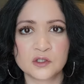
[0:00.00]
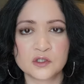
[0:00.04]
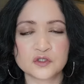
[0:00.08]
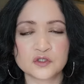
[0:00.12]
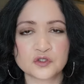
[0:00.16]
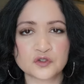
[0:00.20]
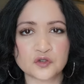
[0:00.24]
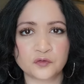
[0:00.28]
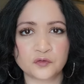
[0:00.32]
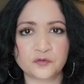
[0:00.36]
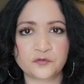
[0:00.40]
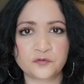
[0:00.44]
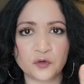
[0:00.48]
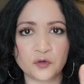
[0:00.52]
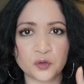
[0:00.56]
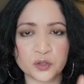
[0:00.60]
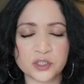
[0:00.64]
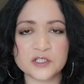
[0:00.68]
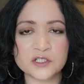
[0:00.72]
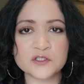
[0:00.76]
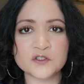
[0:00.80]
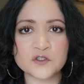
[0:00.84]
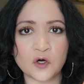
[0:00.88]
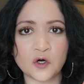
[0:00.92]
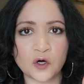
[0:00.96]
So
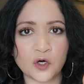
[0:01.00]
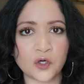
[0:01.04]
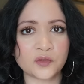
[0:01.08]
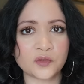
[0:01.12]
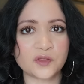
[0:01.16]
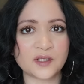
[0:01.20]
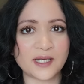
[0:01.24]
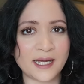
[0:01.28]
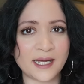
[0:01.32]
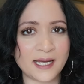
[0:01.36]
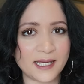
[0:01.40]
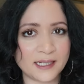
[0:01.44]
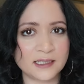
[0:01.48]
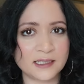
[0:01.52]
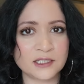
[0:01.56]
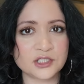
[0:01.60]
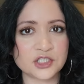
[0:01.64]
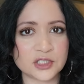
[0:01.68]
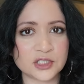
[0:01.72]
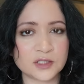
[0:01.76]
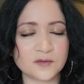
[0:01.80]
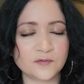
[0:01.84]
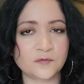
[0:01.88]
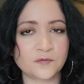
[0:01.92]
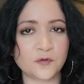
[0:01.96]
focus on the
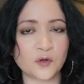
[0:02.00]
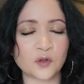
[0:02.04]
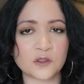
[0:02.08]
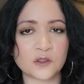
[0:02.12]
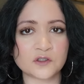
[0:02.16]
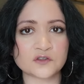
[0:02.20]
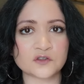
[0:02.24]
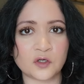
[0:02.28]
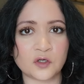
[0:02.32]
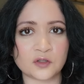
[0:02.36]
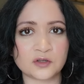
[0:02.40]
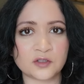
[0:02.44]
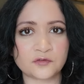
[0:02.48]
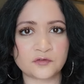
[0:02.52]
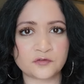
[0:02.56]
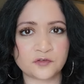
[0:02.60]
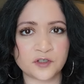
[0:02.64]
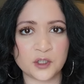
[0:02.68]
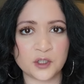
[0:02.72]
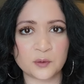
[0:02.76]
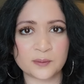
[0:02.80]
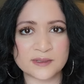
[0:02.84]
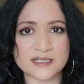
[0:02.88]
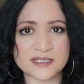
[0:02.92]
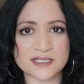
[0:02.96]
energy, focus on the
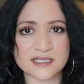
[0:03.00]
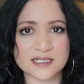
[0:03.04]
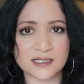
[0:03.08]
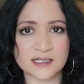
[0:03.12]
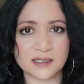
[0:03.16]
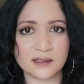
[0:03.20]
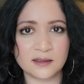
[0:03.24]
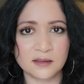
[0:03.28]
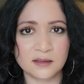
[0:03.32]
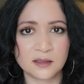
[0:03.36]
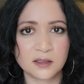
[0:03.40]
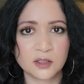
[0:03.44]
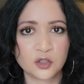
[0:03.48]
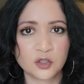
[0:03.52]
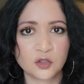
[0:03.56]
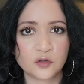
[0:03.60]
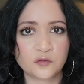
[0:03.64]
frequency,